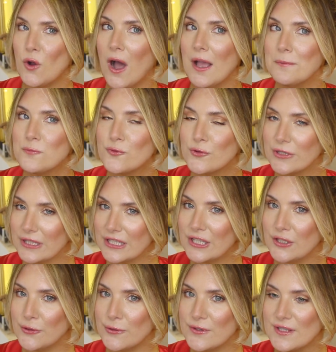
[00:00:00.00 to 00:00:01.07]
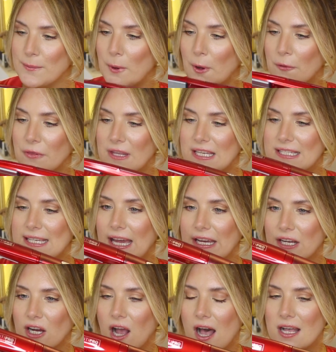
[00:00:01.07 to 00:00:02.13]
So I'm really curious about the
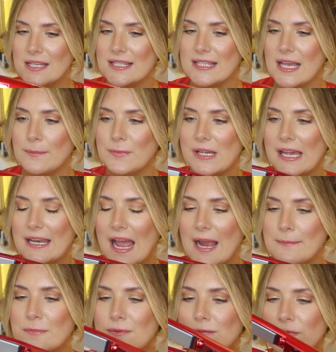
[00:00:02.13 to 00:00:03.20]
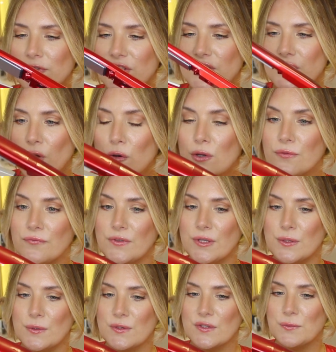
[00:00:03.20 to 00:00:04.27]
entire concept and I'm so
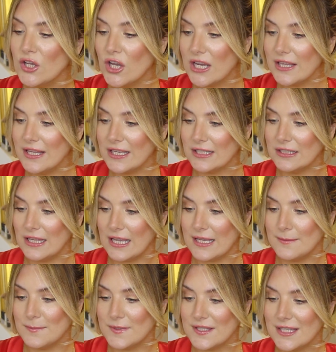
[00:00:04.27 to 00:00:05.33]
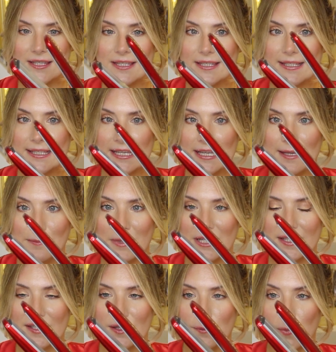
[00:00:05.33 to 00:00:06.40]
confused. Look at the claims. Steam
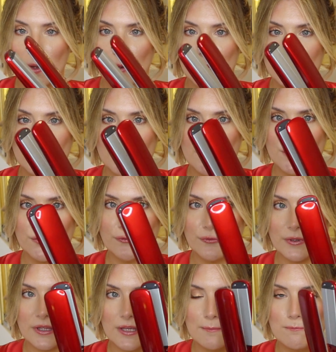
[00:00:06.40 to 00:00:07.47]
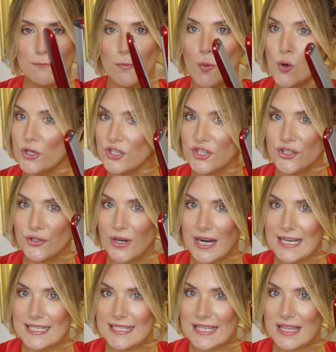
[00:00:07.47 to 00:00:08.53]
is supposed to really
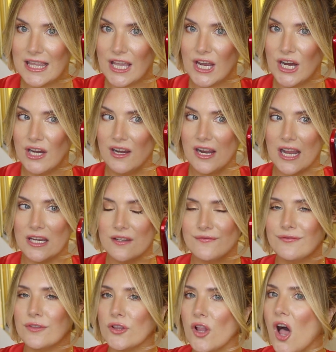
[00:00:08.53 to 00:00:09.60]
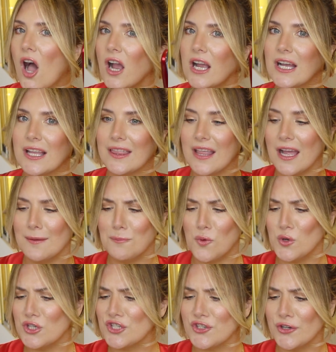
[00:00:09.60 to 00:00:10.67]
moisturize the hair and kind of lock that
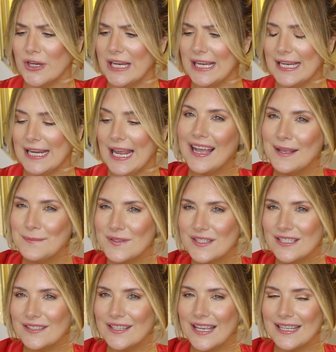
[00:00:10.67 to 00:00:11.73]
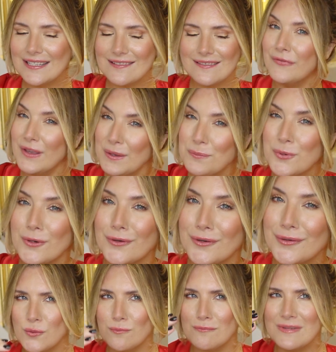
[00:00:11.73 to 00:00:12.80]
moisture in. I'm still like
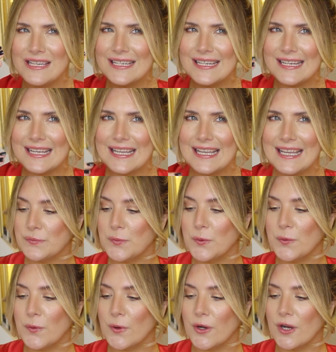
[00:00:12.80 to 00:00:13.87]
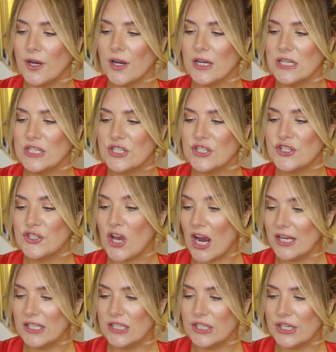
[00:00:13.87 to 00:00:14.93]
vapor, humidity, smoother,
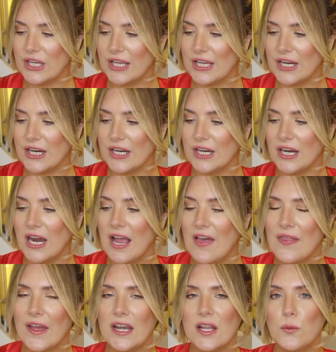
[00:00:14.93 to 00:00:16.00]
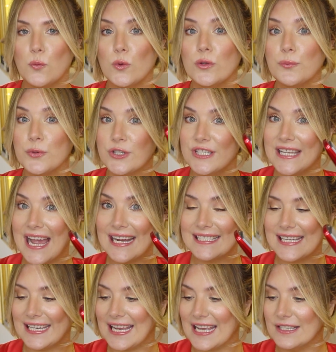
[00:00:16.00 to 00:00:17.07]
shinier hair, but it will
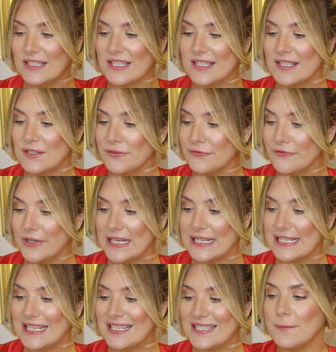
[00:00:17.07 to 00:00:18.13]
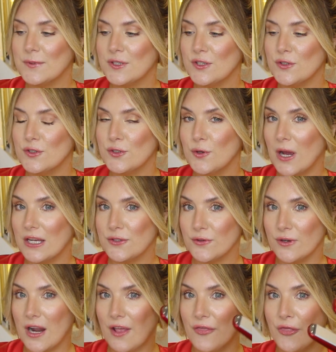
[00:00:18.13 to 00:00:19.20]
protect against freeze up to
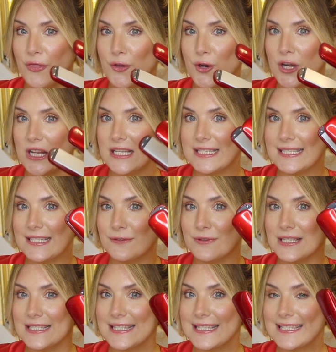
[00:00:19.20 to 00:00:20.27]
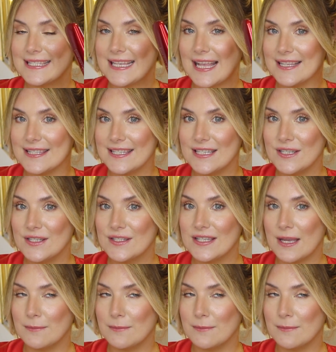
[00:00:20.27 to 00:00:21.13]
230 degrees Celsius.